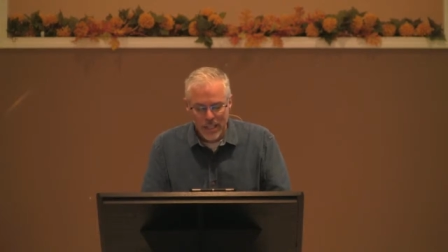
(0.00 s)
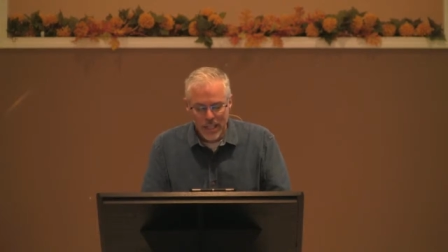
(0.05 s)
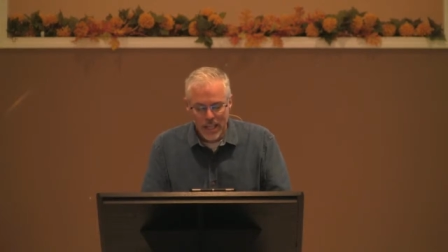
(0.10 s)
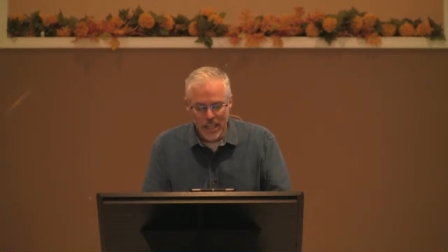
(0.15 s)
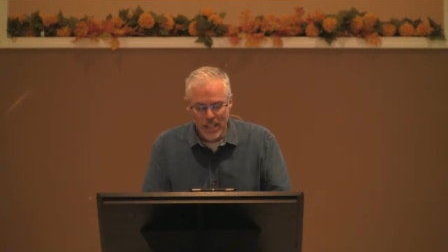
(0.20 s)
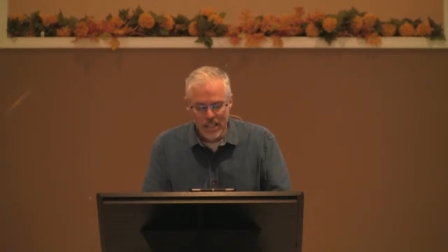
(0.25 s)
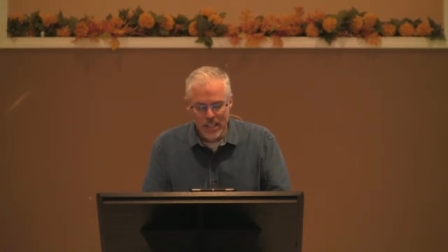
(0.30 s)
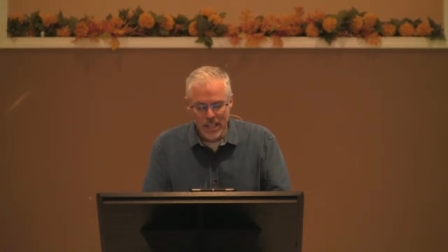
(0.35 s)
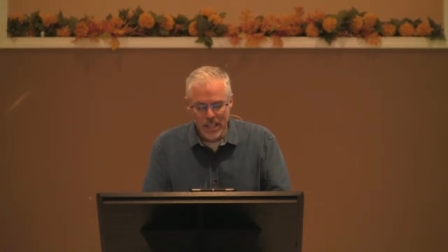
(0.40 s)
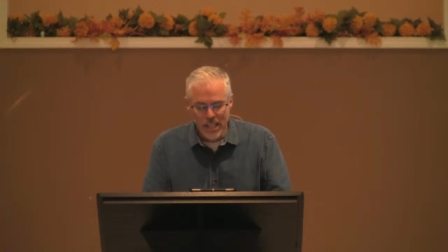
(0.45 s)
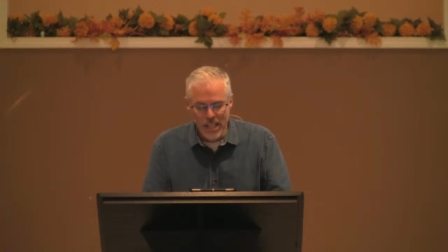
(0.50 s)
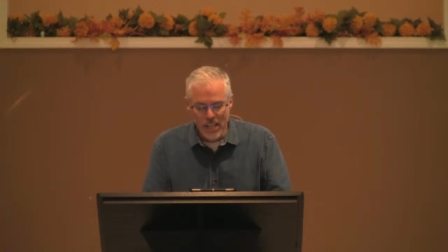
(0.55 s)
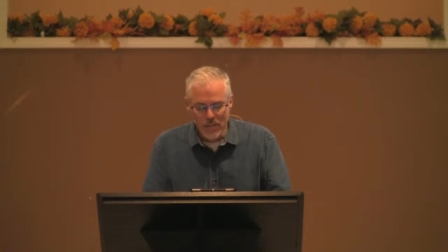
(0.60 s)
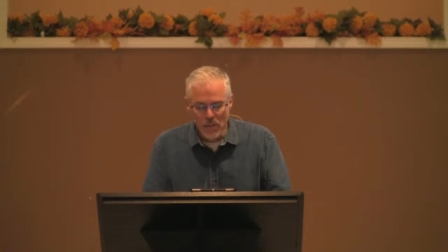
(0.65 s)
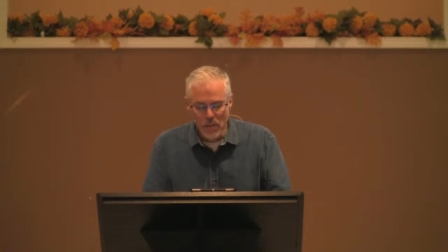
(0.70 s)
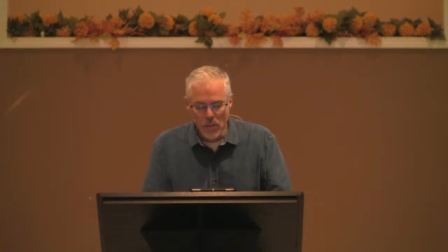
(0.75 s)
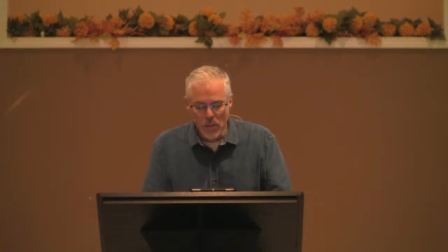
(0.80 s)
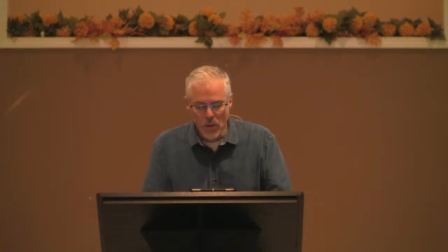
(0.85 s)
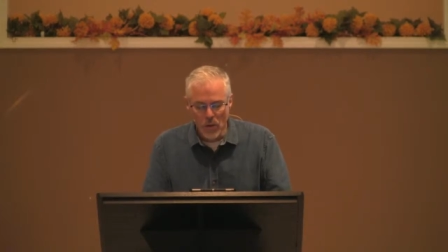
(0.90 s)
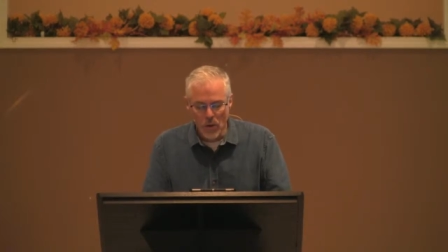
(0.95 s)
And
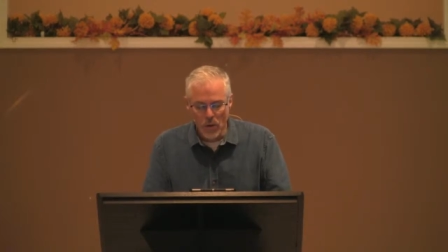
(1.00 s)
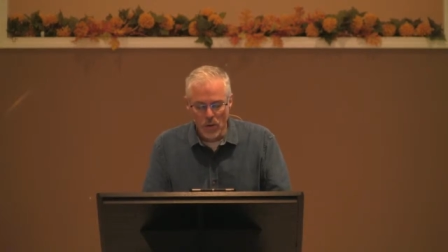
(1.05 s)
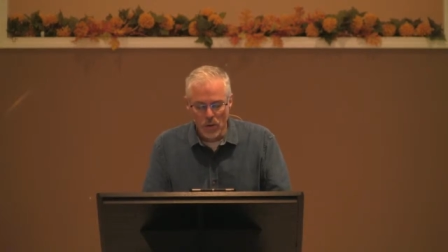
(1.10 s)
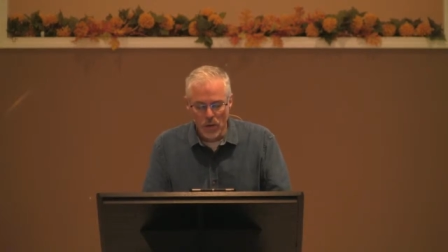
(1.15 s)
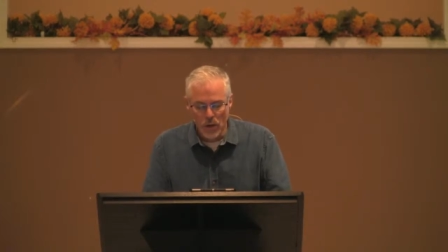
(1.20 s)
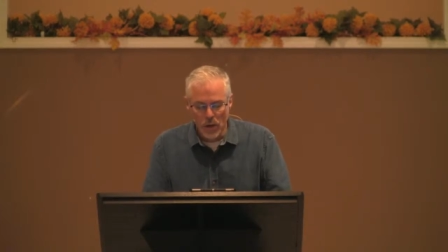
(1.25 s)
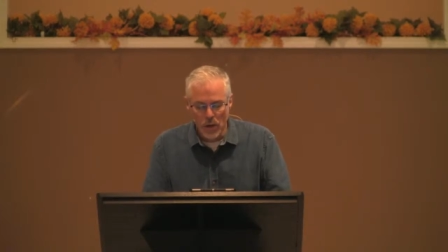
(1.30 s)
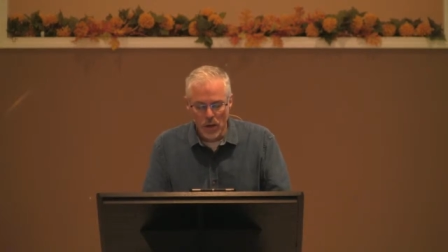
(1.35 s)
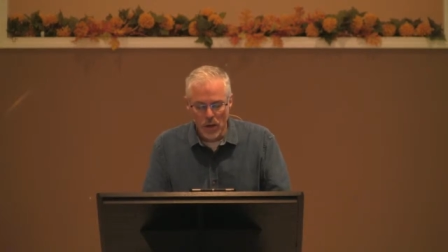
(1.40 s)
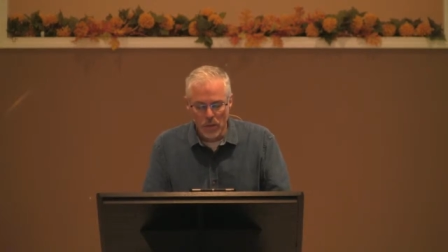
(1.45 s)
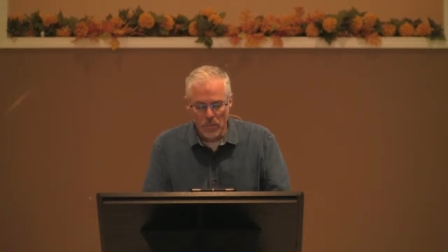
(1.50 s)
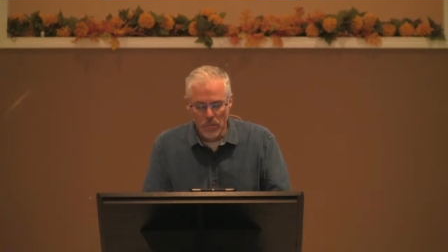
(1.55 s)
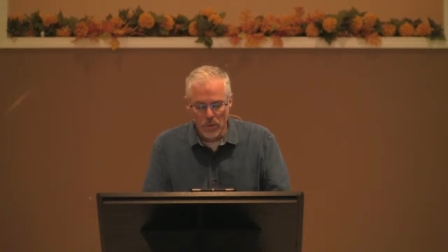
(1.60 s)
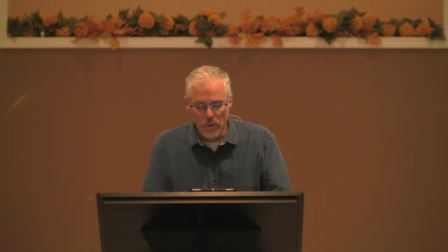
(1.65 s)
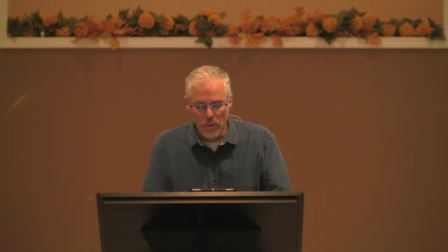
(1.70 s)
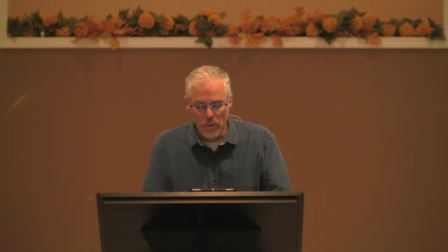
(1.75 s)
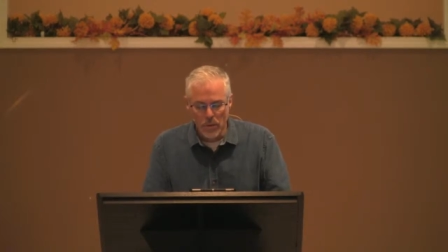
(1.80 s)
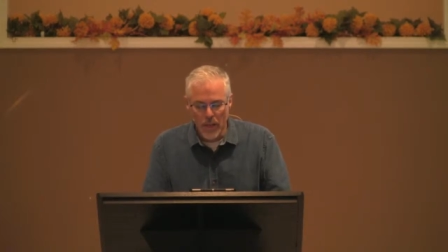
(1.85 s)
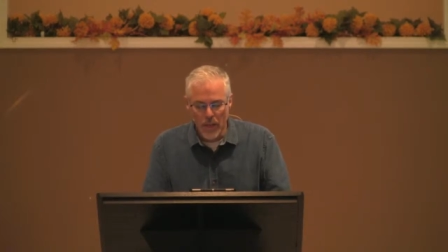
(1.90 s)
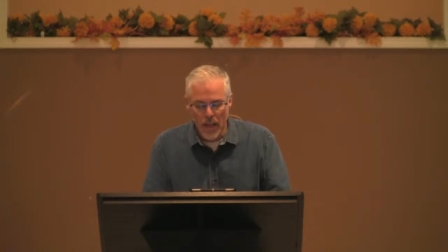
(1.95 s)
even though uh,
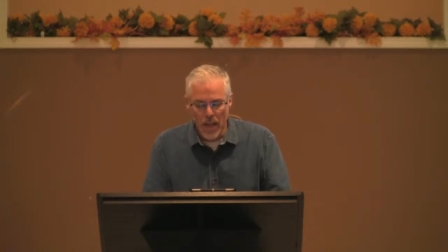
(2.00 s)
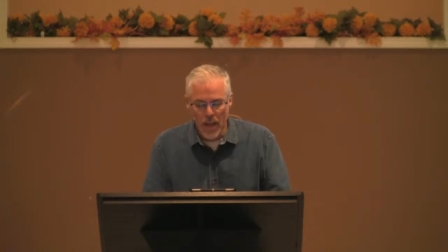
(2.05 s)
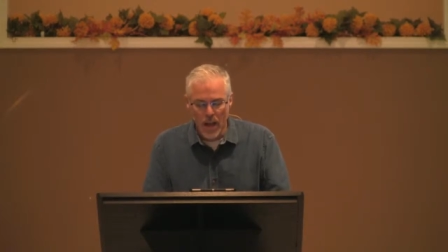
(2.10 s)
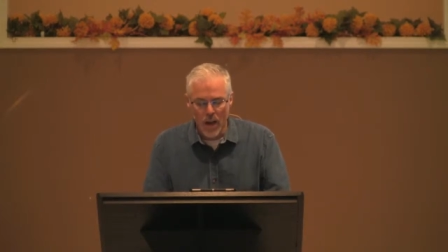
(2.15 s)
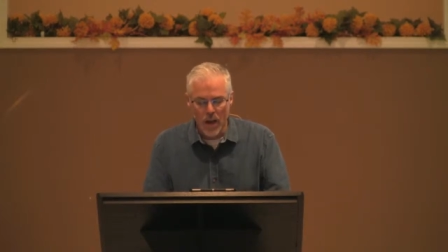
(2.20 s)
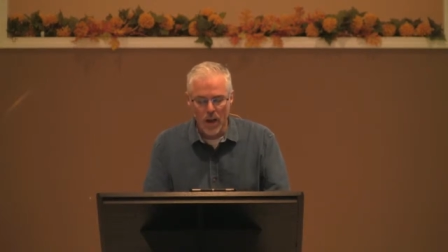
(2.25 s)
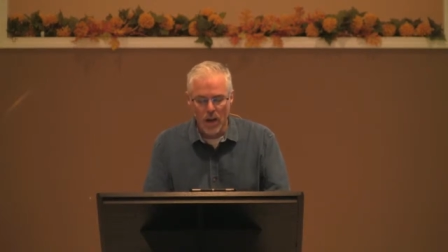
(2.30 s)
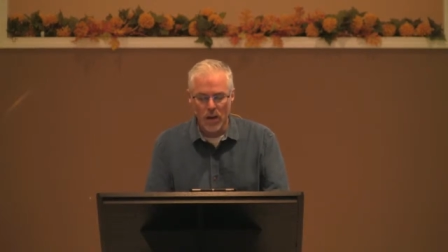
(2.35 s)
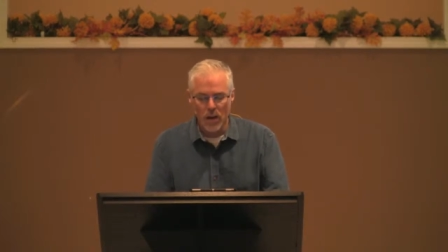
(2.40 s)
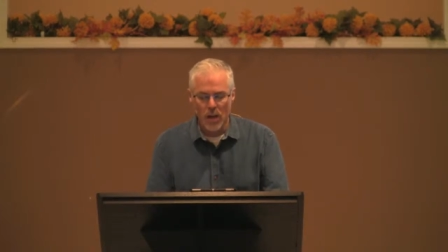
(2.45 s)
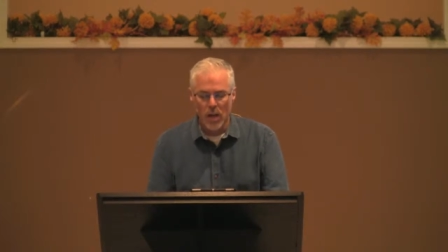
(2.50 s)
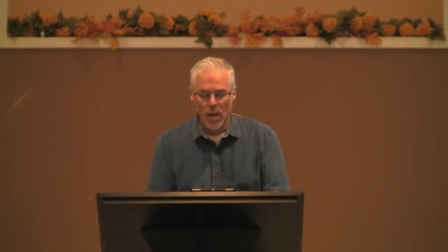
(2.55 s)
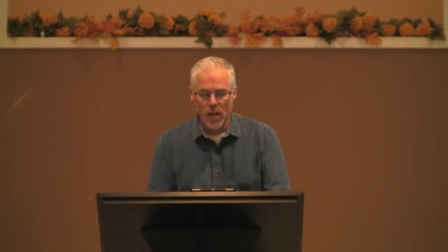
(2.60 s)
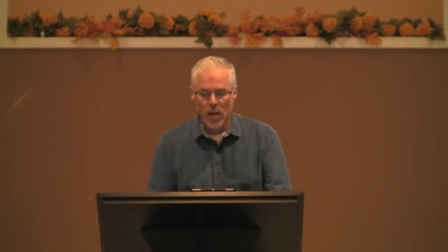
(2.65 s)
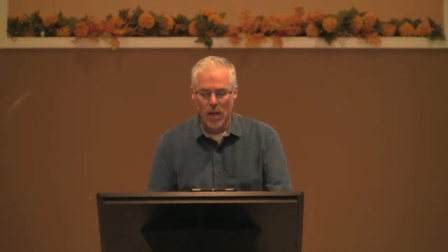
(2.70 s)
they are